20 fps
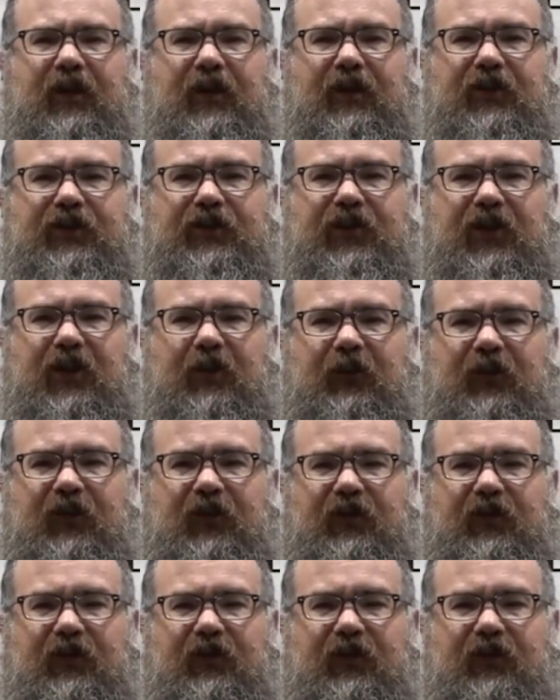on
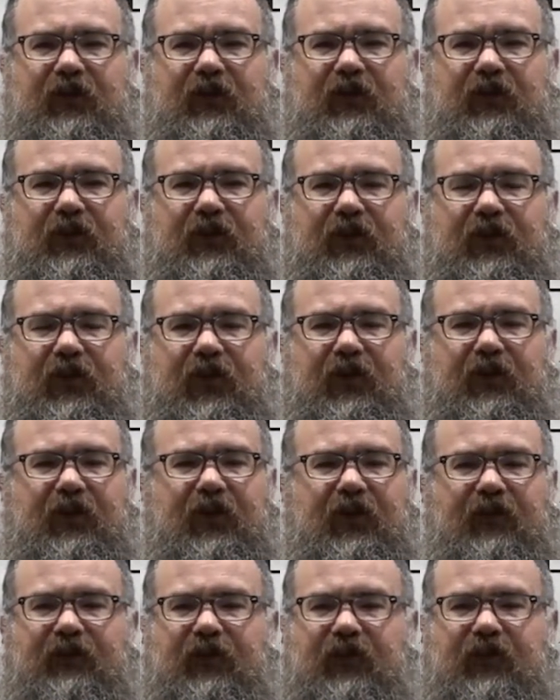Shabbos, I don't
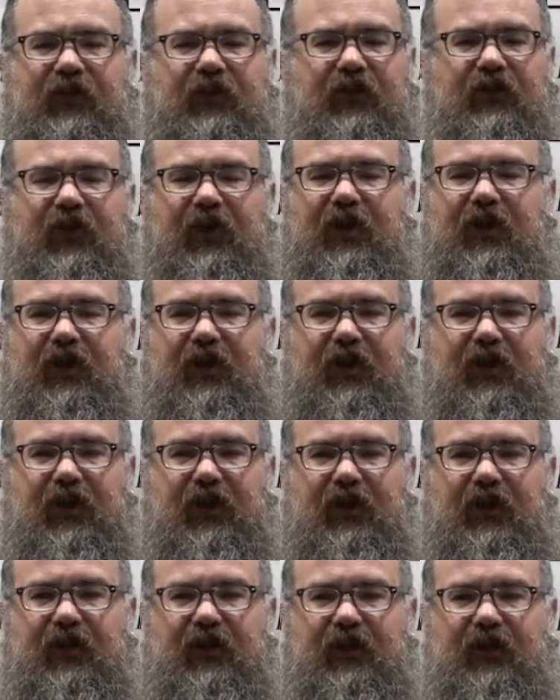have to do any of
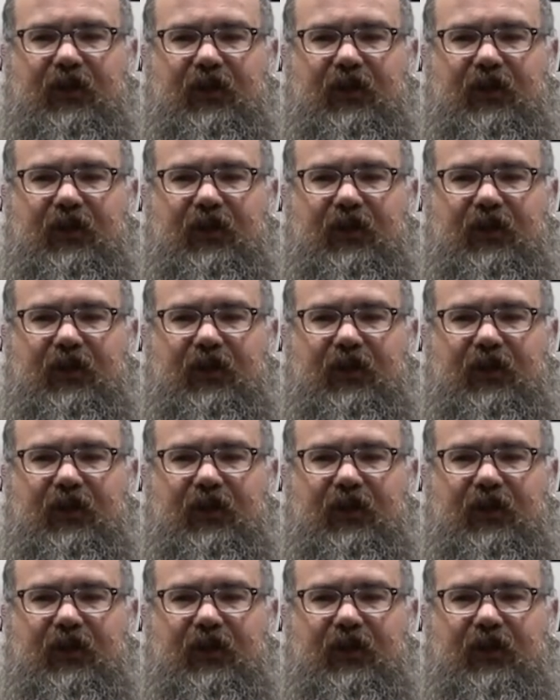that.